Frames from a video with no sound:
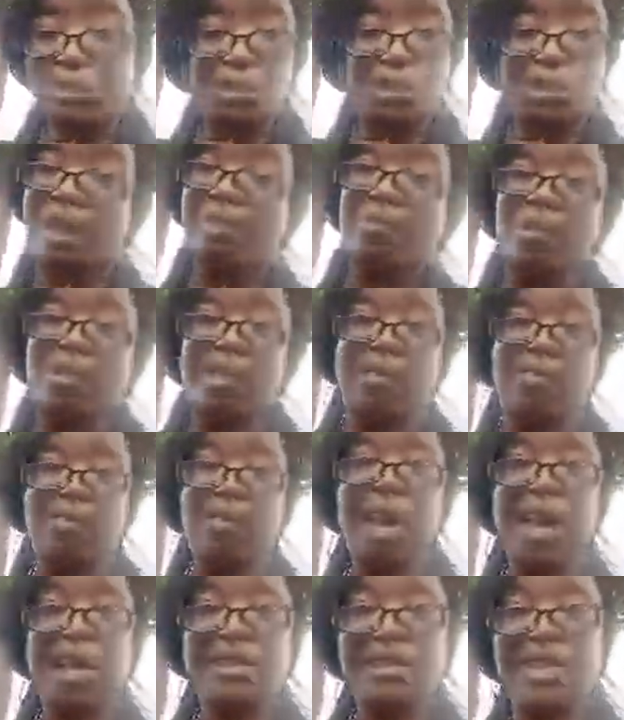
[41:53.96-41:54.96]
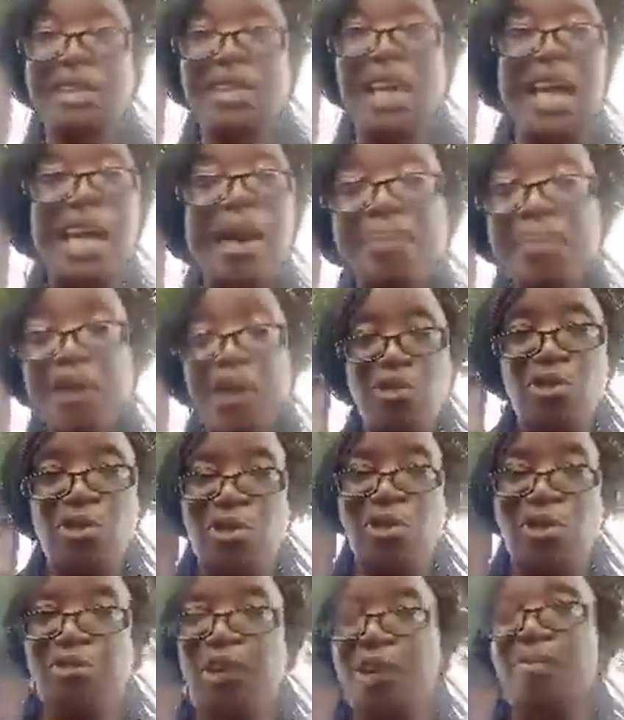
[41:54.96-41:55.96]
butterflies that are helping you on the
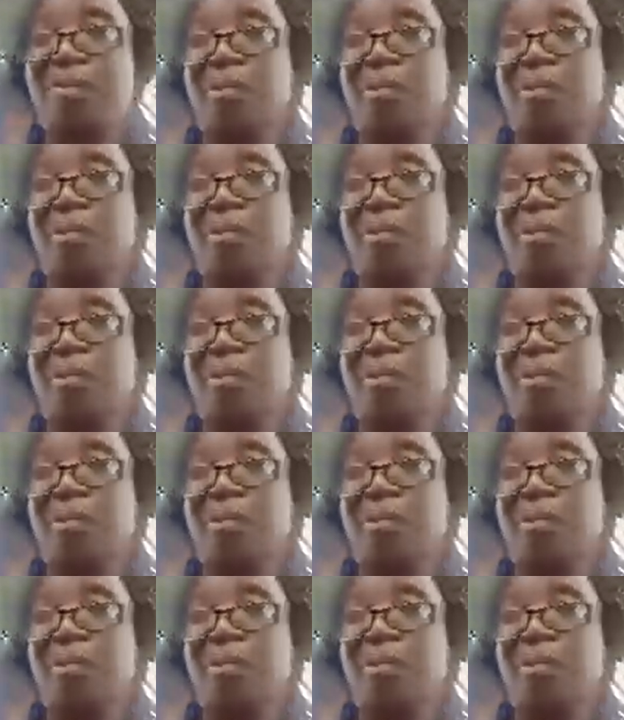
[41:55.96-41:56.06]
farm.